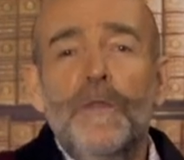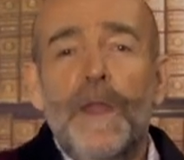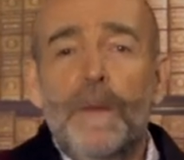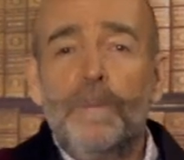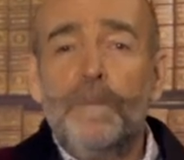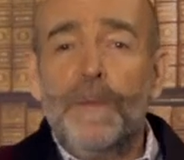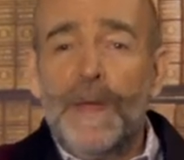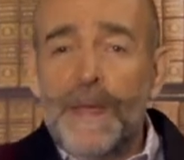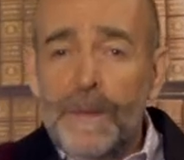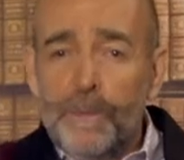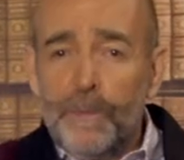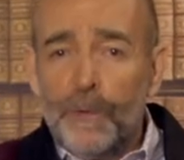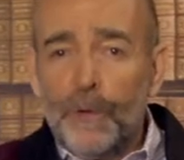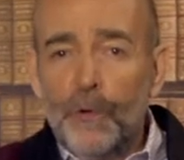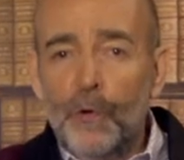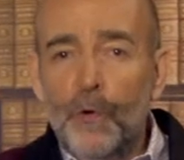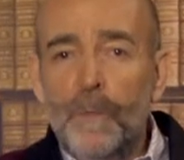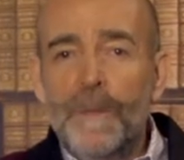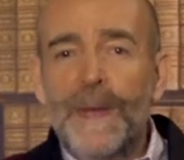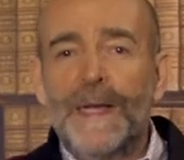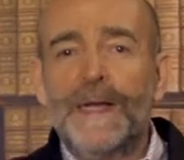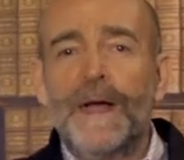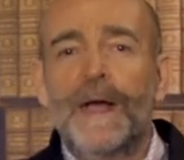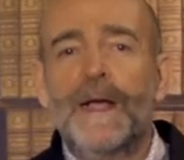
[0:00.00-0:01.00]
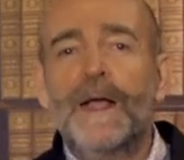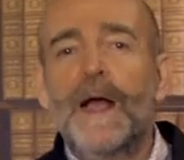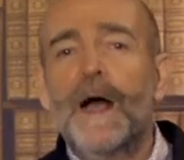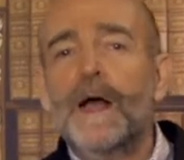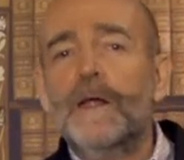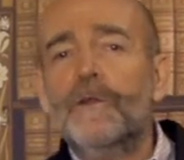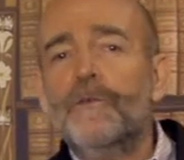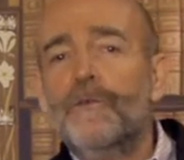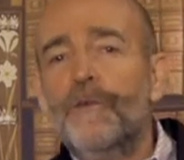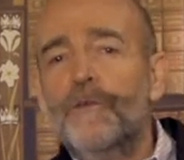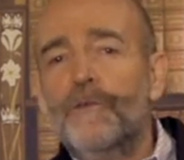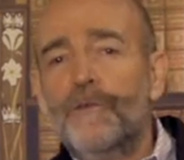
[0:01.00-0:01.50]
that people who make a
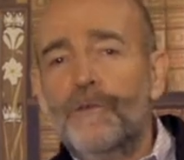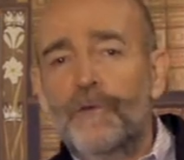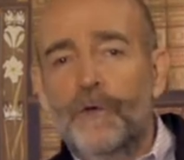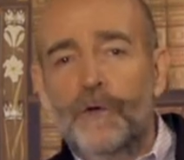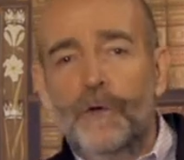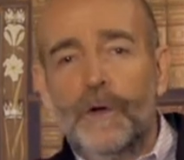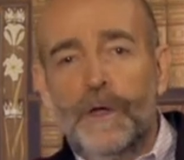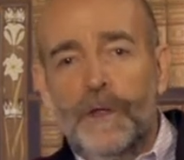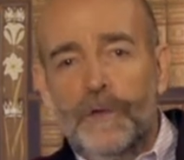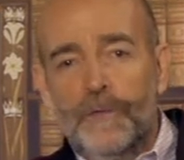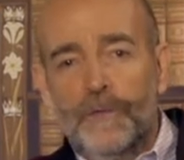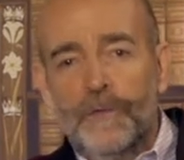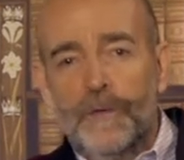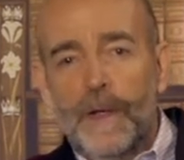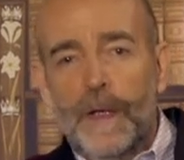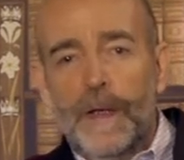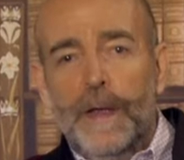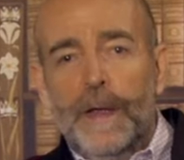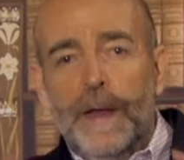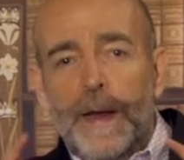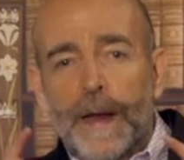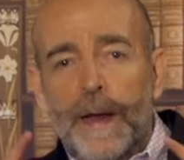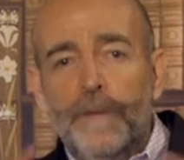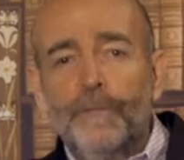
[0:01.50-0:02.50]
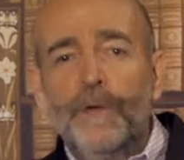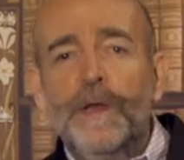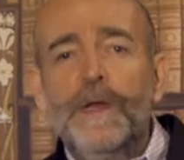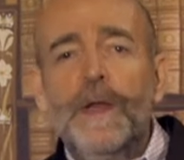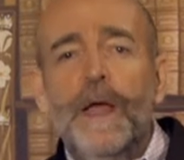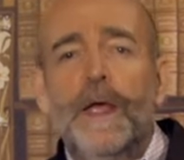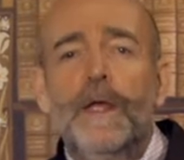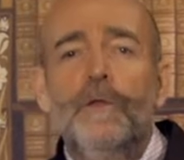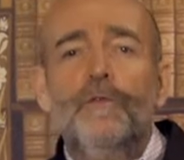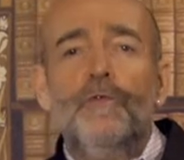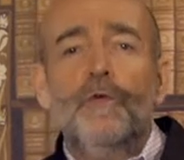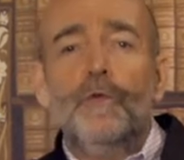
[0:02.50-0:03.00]
conscious choice every
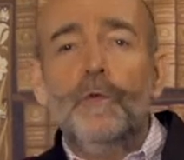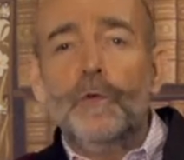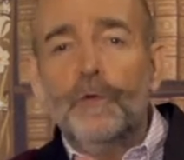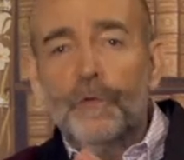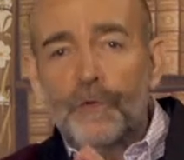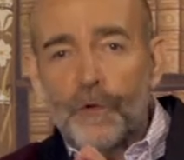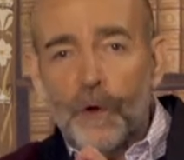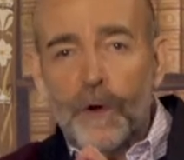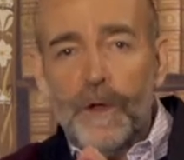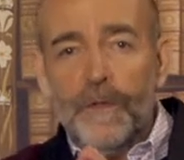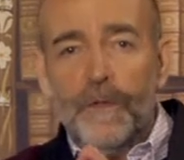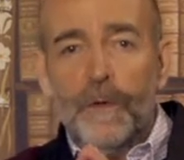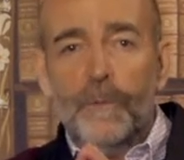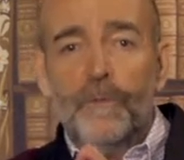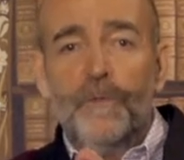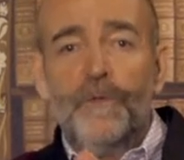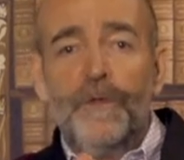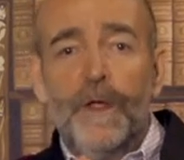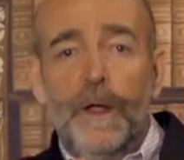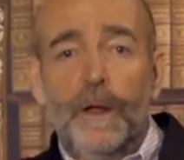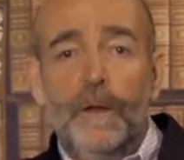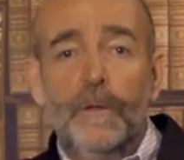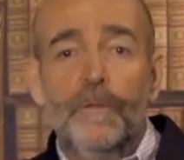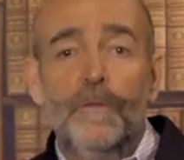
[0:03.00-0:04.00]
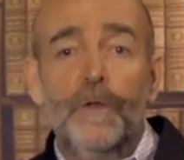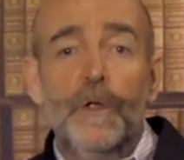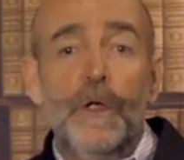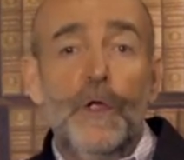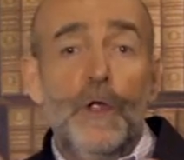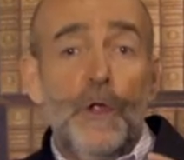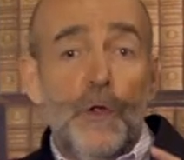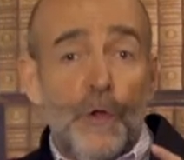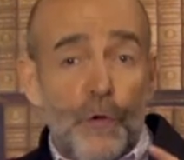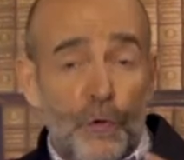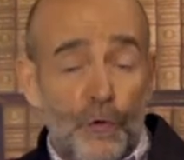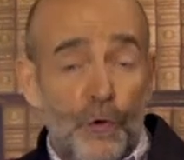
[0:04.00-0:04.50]
day to enjoy themselves
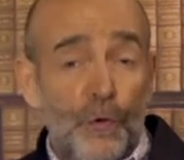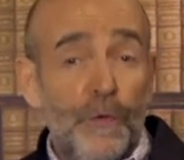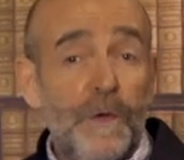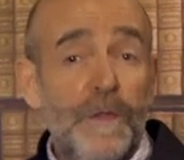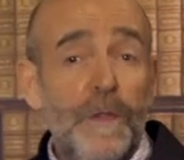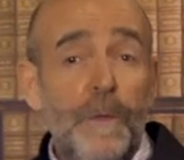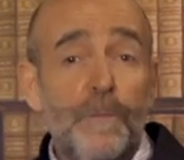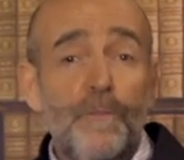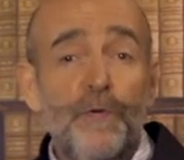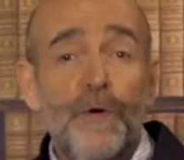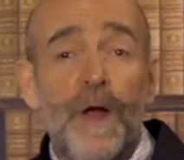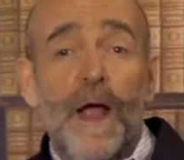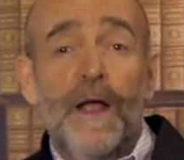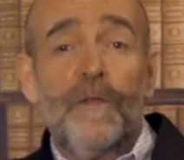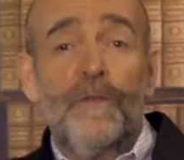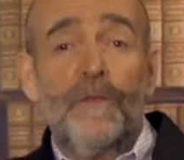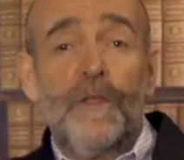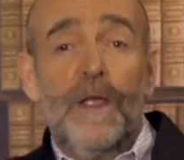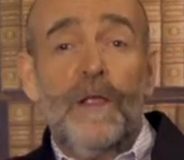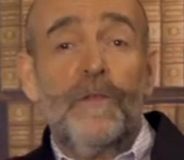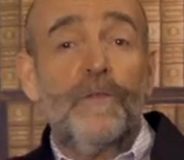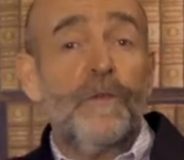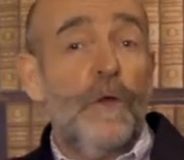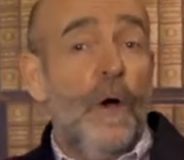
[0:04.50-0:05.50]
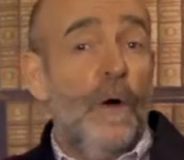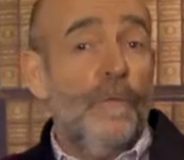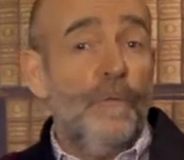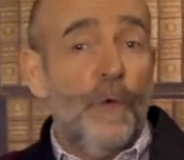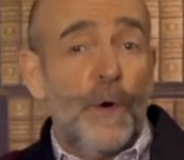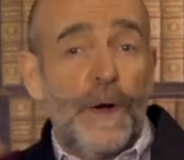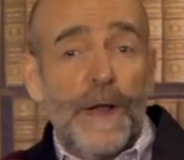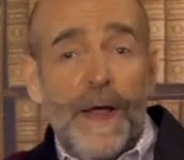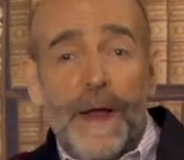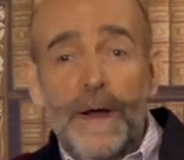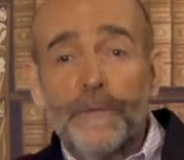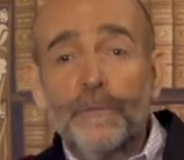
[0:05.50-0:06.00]
during the process of
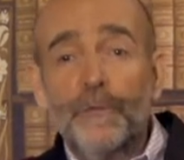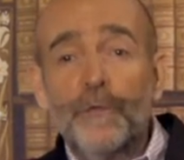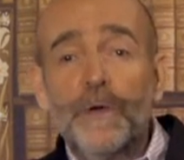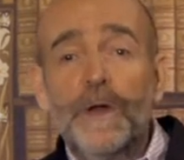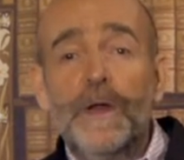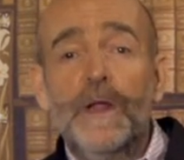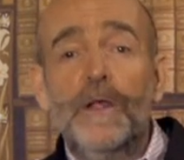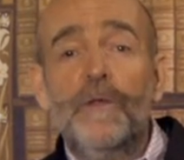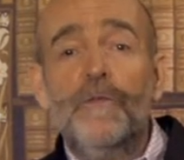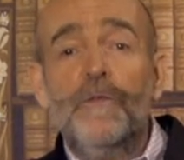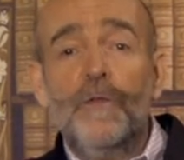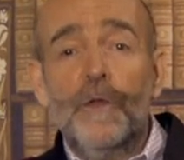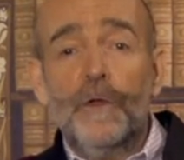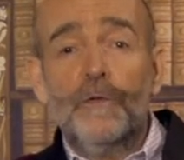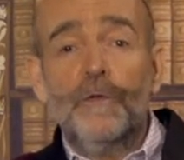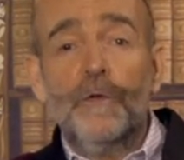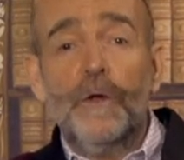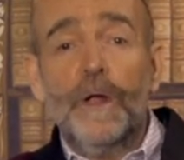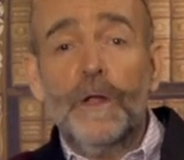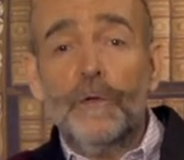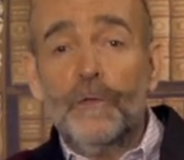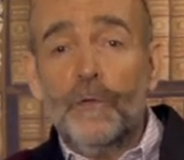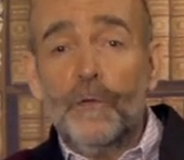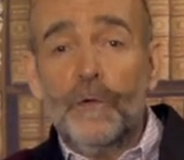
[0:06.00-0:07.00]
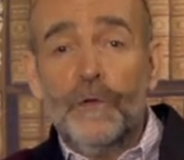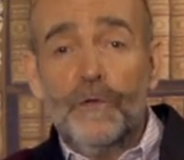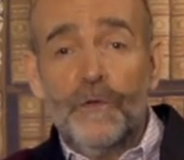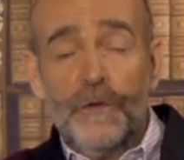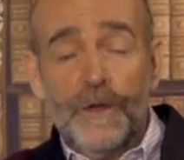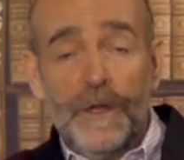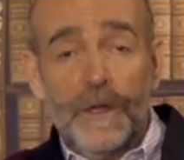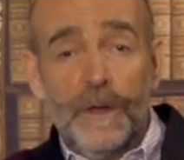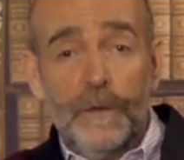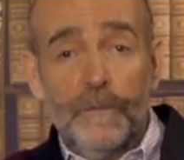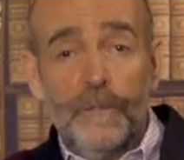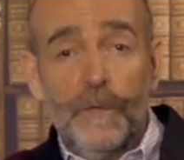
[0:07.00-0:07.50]
whatever it is they're trying to
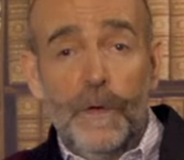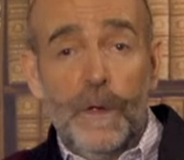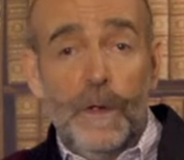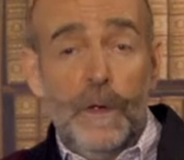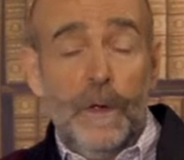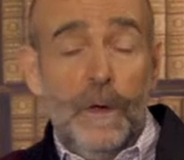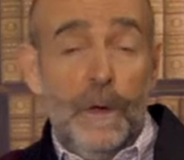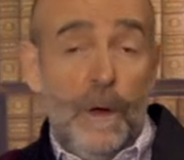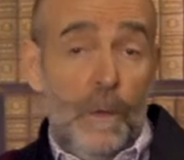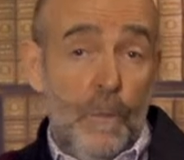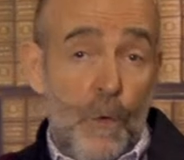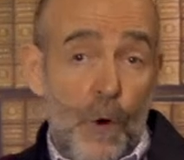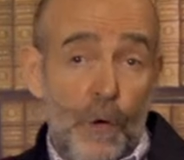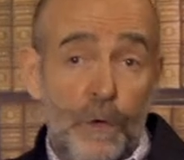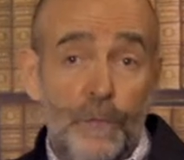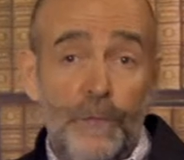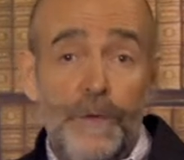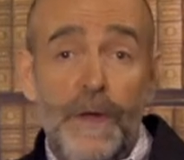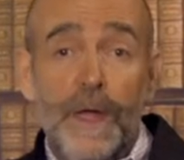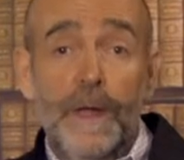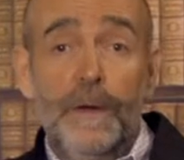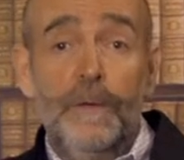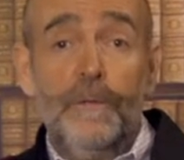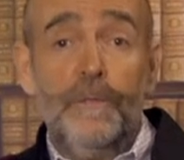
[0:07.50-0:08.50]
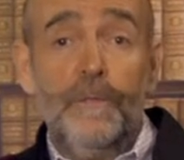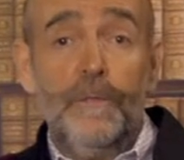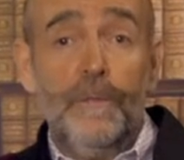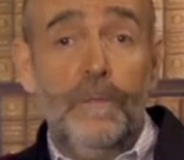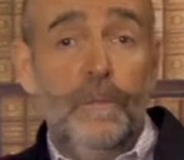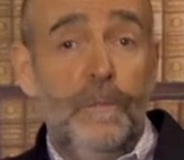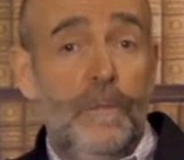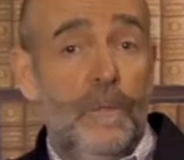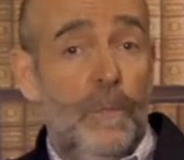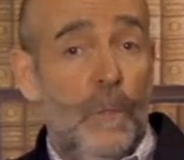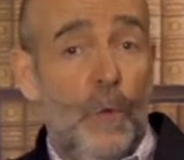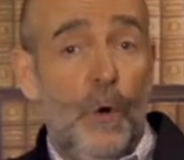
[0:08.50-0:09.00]
achieve are more creative,
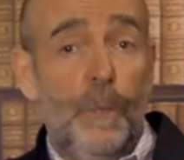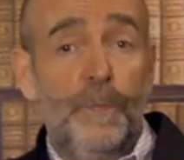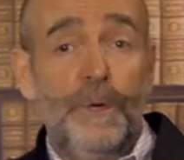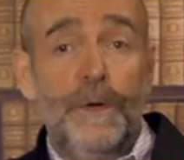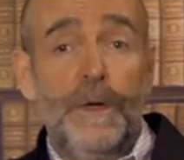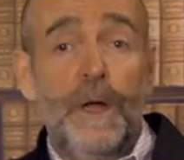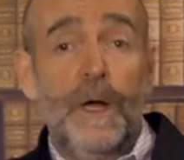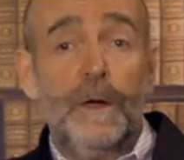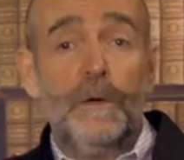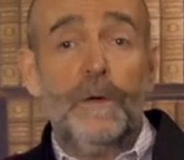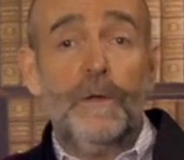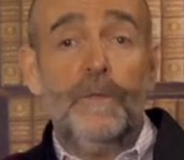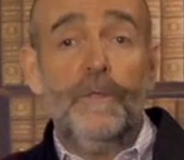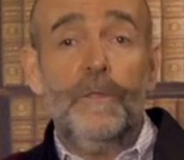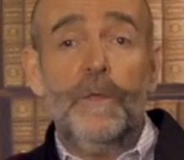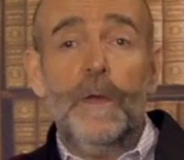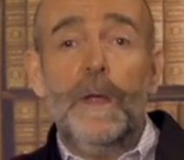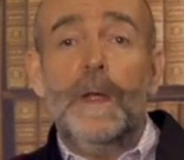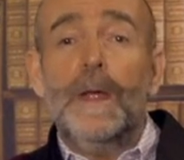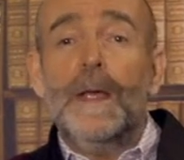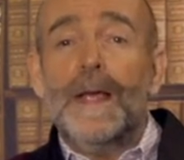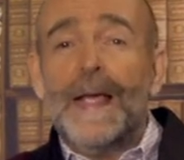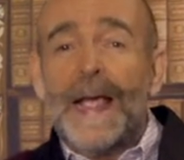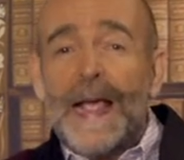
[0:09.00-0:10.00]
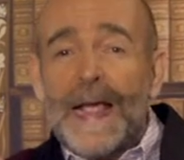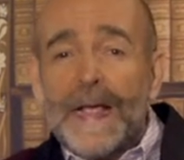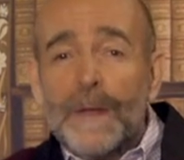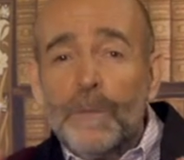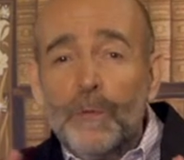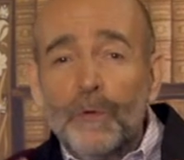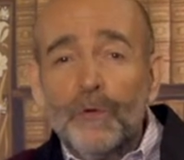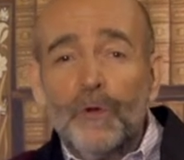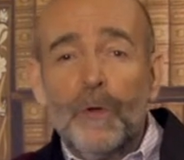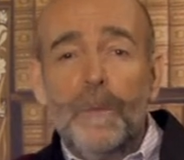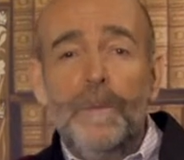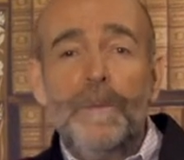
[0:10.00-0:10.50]
more productive,
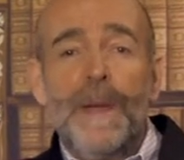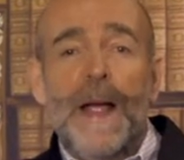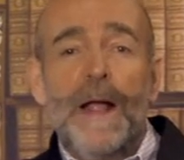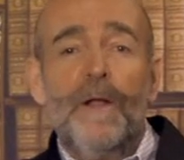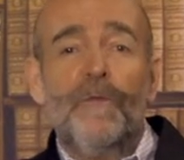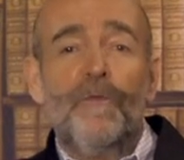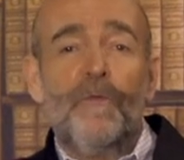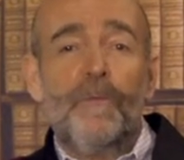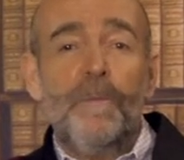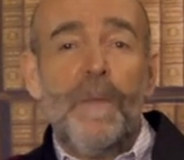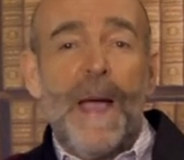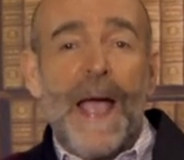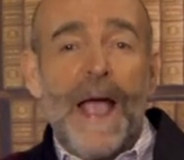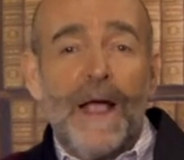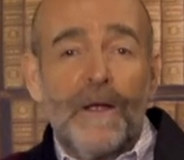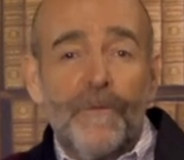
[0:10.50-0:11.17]
able to bounce back